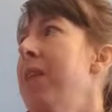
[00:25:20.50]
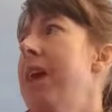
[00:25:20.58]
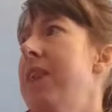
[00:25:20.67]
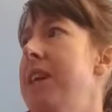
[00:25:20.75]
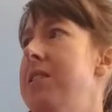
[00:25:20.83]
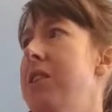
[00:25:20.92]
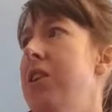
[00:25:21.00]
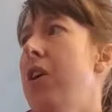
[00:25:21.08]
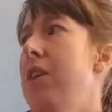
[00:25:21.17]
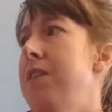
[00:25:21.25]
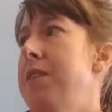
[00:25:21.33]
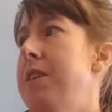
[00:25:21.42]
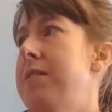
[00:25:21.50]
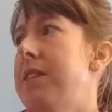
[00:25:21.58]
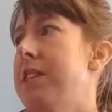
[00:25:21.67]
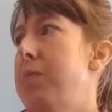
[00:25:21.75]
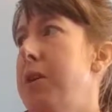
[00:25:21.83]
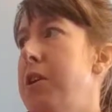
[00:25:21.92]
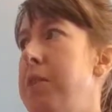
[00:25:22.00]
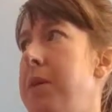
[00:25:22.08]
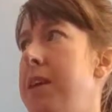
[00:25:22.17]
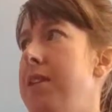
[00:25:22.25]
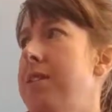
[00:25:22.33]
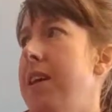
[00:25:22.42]
And they did all of these
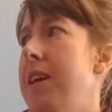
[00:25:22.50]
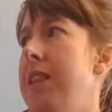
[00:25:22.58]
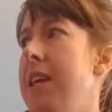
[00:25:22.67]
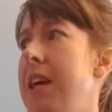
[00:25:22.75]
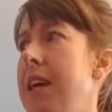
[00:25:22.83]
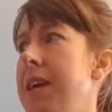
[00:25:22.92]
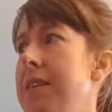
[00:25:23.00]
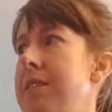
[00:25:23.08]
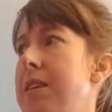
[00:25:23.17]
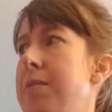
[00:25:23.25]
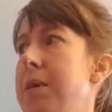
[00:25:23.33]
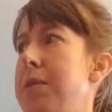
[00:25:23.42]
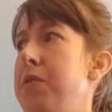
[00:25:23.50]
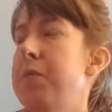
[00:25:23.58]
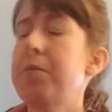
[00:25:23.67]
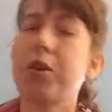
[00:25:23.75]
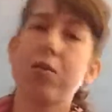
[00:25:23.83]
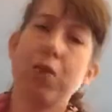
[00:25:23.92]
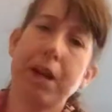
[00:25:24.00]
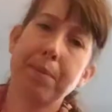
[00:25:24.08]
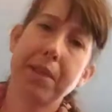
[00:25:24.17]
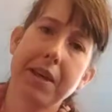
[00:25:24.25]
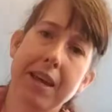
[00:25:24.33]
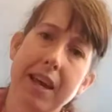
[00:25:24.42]
experiments, and some of them could
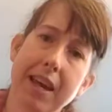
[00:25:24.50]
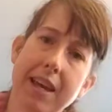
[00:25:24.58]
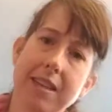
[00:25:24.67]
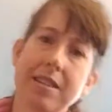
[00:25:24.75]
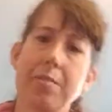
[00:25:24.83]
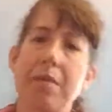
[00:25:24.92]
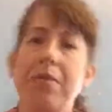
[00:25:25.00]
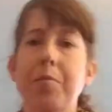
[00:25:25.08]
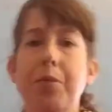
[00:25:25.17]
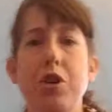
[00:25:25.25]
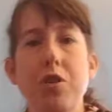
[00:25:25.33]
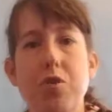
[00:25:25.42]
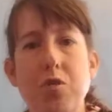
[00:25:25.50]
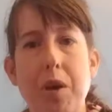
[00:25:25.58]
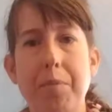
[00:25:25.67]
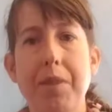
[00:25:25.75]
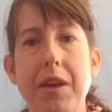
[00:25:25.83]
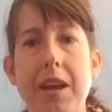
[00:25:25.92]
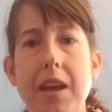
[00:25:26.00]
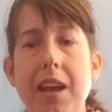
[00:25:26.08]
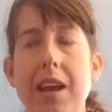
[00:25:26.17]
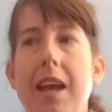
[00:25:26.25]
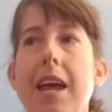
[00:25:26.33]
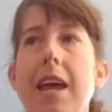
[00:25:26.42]
replicate, some of them couldn't
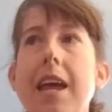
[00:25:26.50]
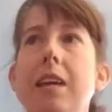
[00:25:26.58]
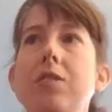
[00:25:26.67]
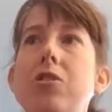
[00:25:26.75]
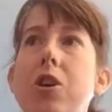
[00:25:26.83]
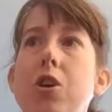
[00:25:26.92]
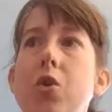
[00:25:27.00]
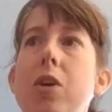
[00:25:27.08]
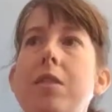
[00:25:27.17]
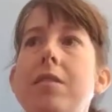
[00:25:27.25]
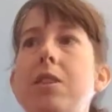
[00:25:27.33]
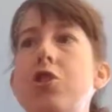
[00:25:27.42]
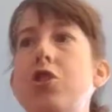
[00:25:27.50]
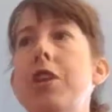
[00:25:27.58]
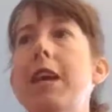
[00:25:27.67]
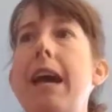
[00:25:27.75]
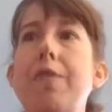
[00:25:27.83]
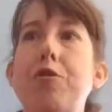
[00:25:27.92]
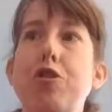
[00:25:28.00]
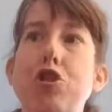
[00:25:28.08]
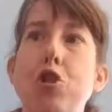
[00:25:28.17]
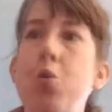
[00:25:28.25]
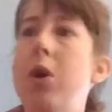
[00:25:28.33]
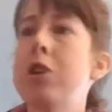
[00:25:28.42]
replicate. And so essentially after
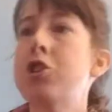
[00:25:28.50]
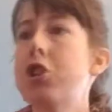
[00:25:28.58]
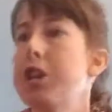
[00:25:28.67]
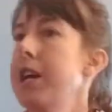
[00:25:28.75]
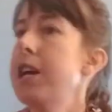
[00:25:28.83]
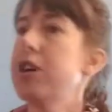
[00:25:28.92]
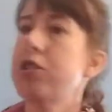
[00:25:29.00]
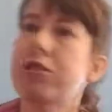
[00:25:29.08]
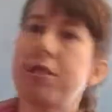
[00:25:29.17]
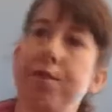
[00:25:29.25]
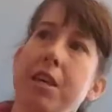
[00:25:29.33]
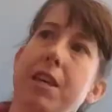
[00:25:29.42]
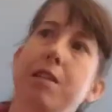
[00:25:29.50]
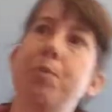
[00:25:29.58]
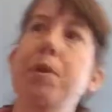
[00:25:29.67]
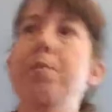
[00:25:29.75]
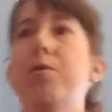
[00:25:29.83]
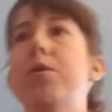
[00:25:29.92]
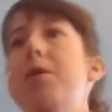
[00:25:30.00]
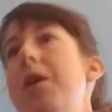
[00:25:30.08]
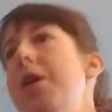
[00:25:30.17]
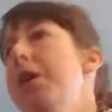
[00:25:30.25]
200 years of these people,